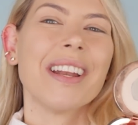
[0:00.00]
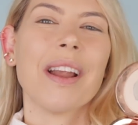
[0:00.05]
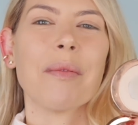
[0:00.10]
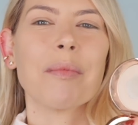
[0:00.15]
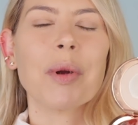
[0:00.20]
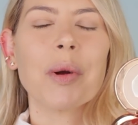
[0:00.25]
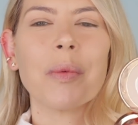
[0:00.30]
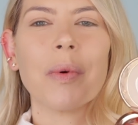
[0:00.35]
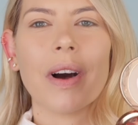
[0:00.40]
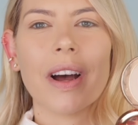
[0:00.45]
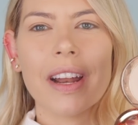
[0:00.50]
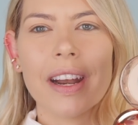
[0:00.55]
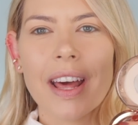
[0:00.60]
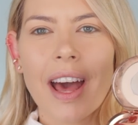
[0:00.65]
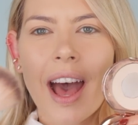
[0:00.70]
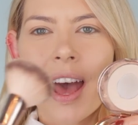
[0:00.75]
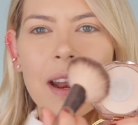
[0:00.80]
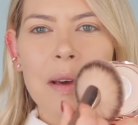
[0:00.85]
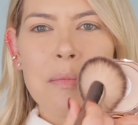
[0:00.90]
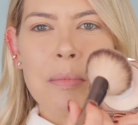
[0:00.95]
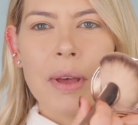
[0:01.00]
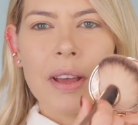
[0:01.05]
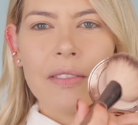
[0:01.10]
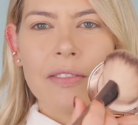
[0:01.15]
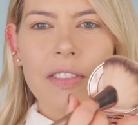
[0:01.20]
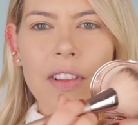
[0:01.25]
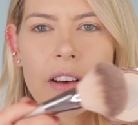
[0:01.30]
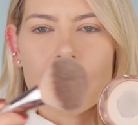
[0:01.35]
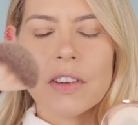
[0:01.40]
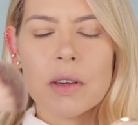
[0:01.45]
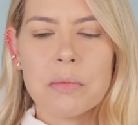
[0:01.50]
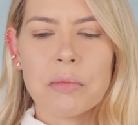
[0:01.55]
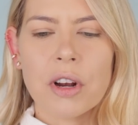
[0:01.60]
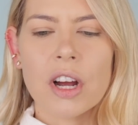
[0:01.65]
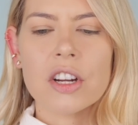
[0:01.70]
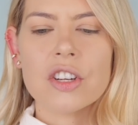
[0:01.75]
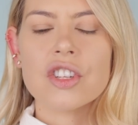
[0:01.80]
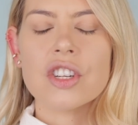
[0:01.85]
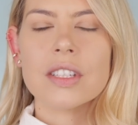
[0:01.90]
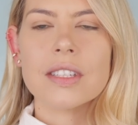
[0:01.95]
Number one on a big fluffy
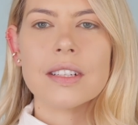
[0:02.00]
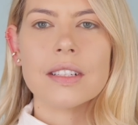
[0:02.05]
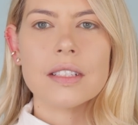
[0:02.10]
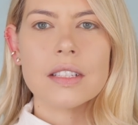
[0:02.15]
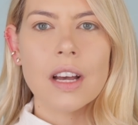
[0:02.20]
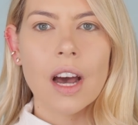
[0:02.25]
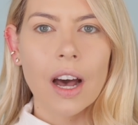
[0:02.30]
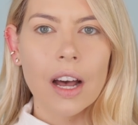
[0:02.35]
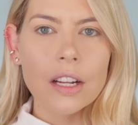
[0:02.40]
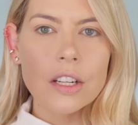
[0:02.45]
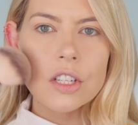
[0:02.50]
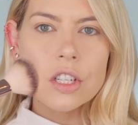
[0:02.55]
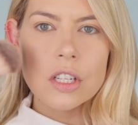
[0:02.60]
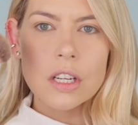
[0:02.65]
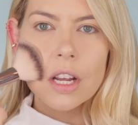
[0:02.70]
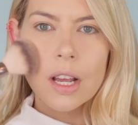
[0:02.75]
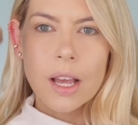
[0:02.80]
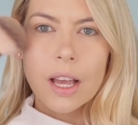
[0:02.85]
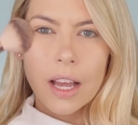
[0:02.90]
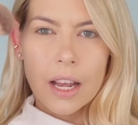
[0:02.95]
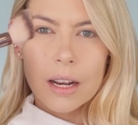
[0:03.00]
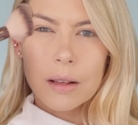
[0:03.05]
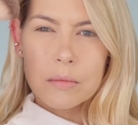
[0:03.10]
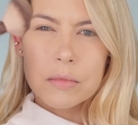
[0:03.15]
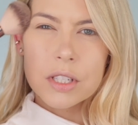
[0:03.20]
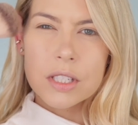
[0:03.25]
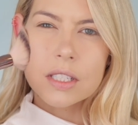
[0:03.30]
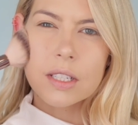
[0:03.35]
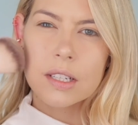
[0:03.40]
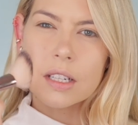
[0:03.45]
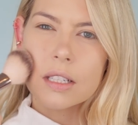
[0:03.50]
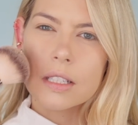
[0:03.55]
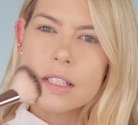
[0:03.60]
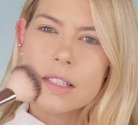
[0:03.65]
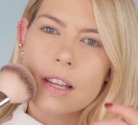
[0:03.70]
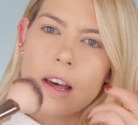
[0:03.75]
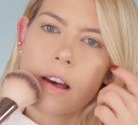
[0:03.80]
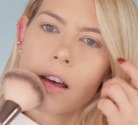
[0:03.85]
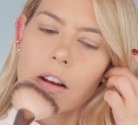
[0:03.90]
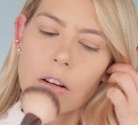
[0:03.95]
brush, just a touch, and I'm just gonna
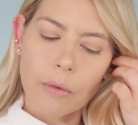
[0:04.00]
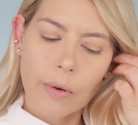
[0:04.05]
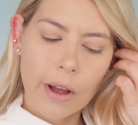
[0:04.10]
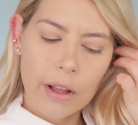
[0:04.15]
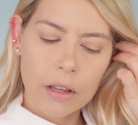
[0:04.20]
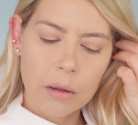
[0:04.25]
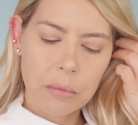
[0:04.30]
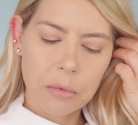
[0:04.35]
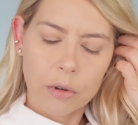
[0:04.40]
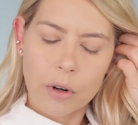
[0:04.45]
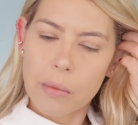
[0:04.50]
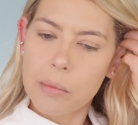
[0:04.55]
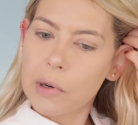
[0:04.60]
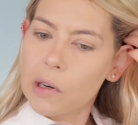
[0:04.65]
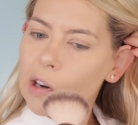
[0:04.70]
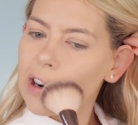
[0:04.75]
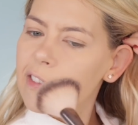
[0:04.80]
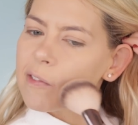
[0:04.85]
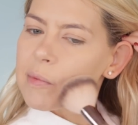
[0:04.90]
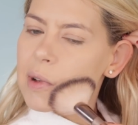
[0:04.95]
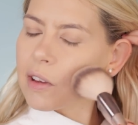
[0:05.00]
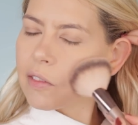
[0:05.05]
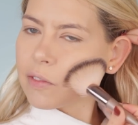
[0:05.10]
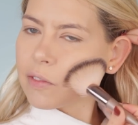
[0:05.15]
set around the perimeter of my